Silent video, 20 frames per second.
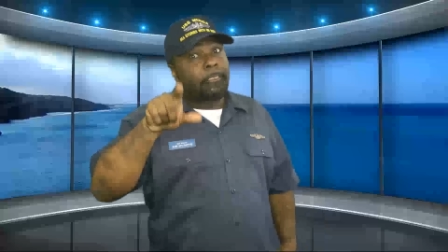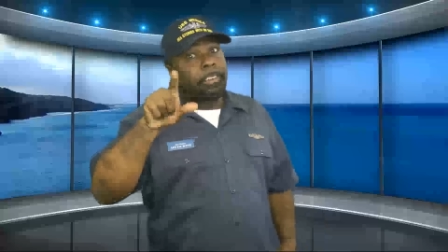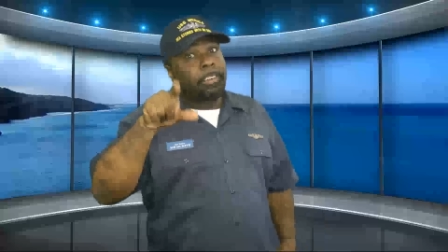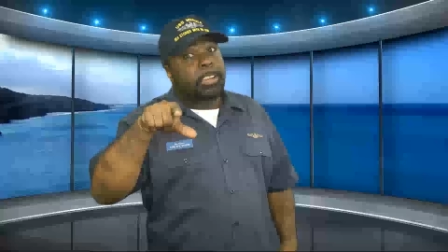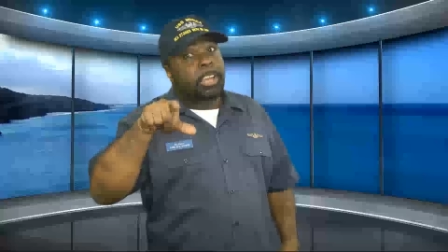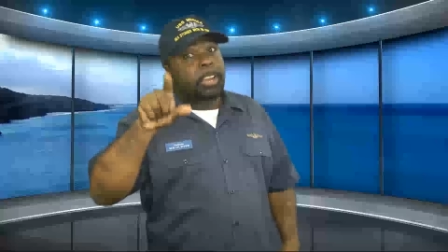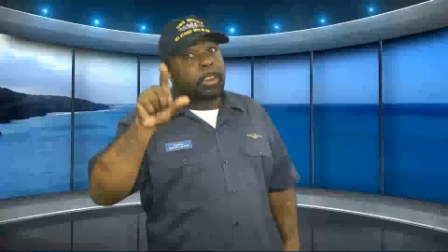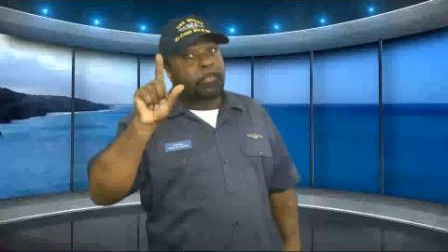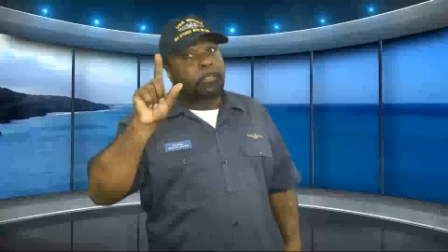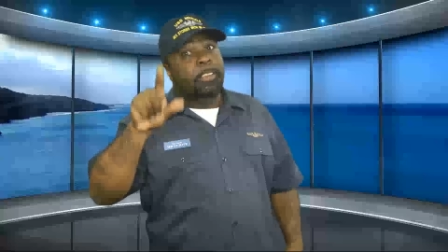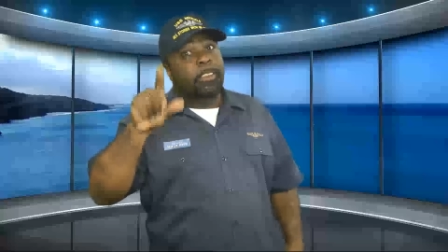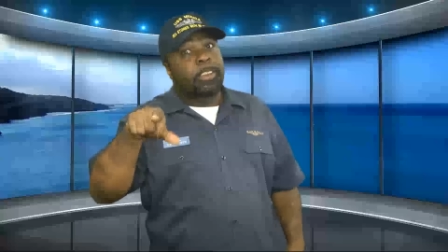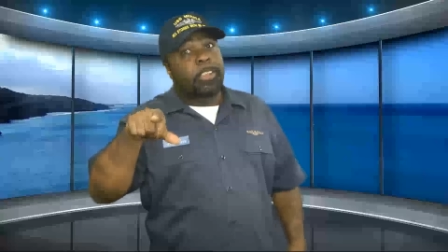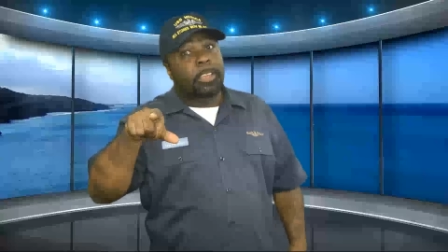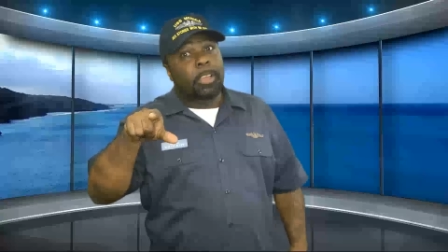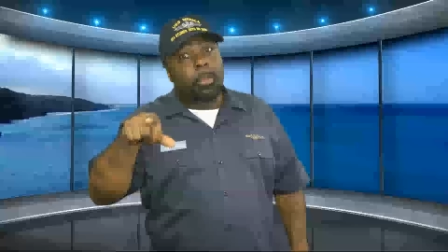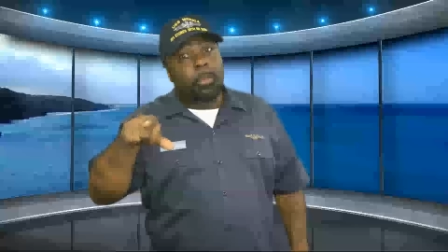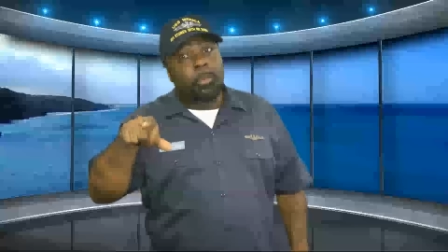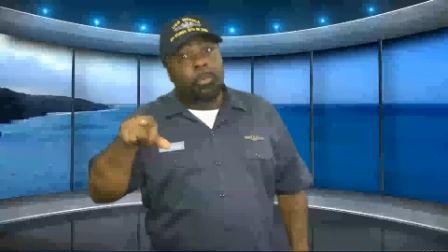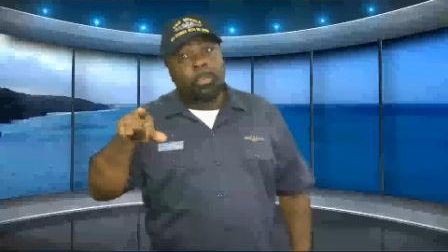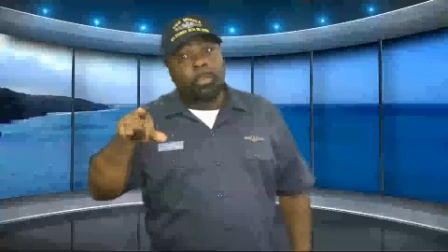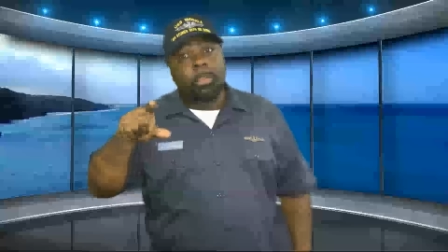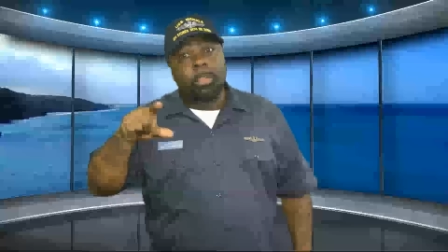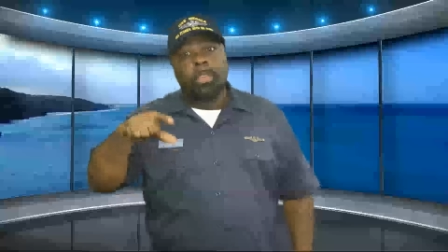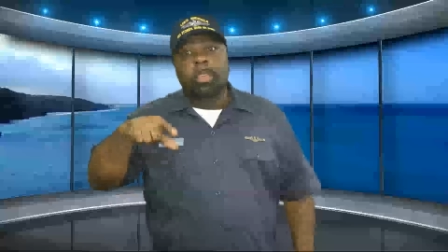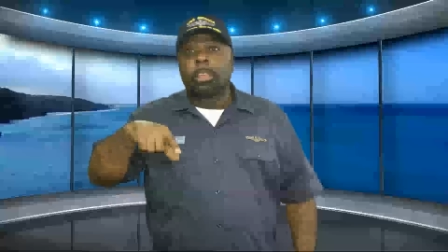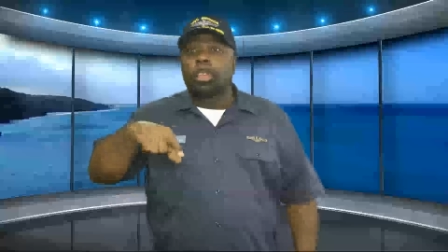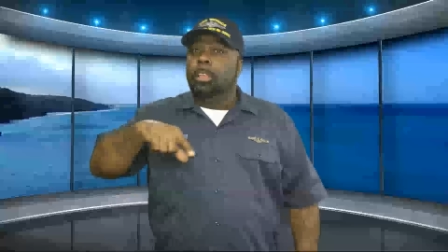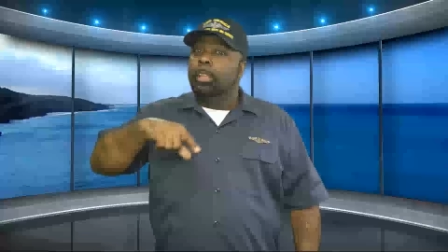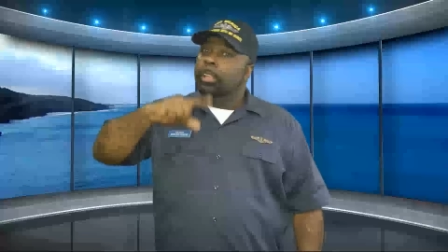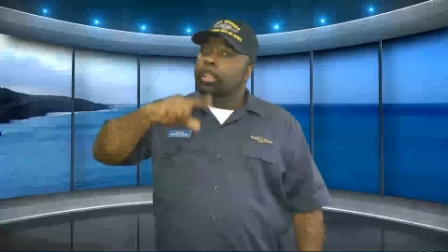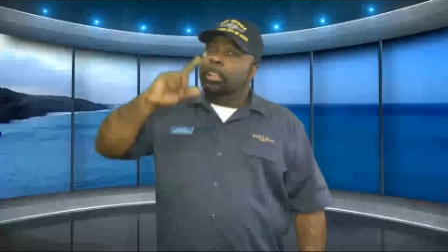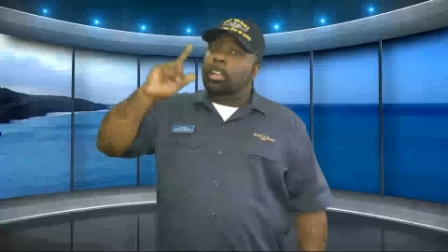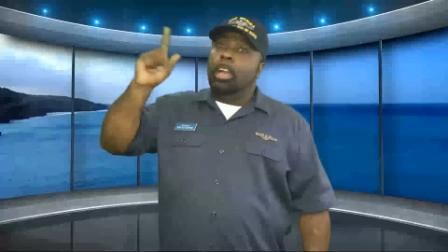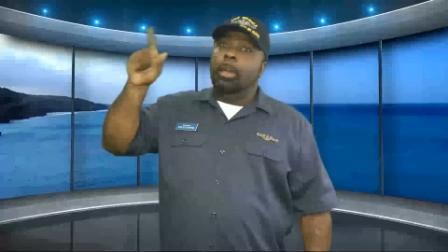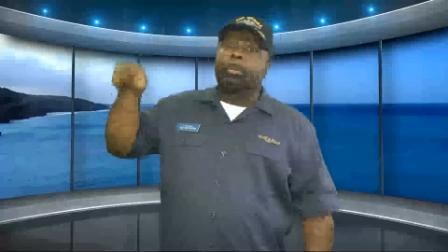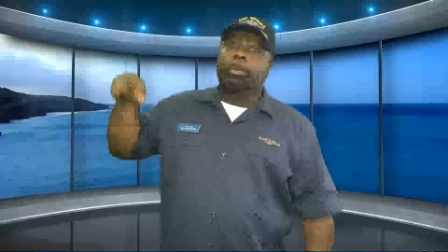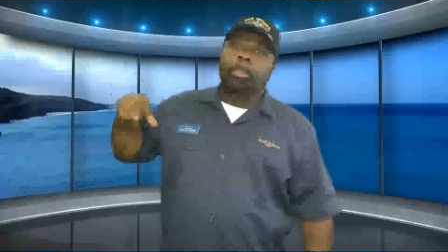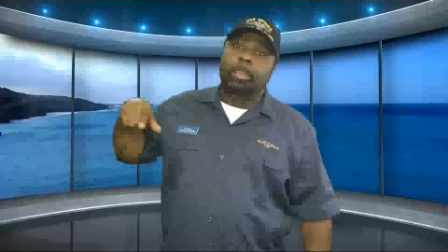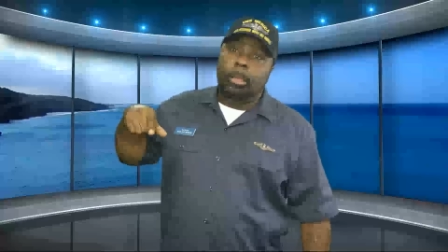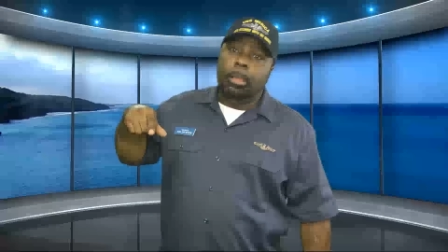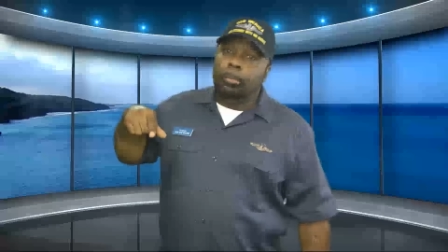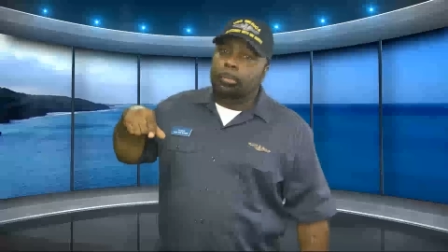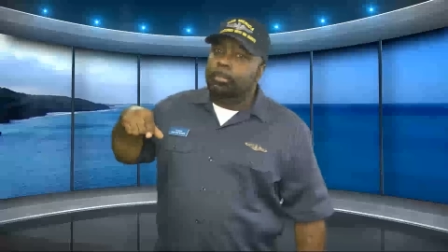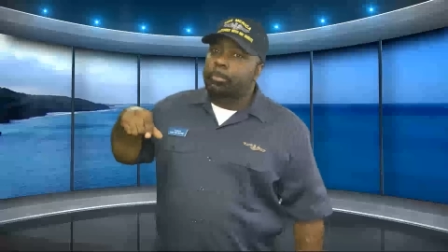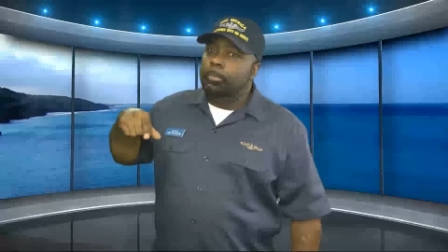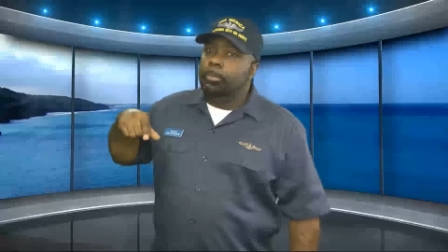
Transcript: another video coming up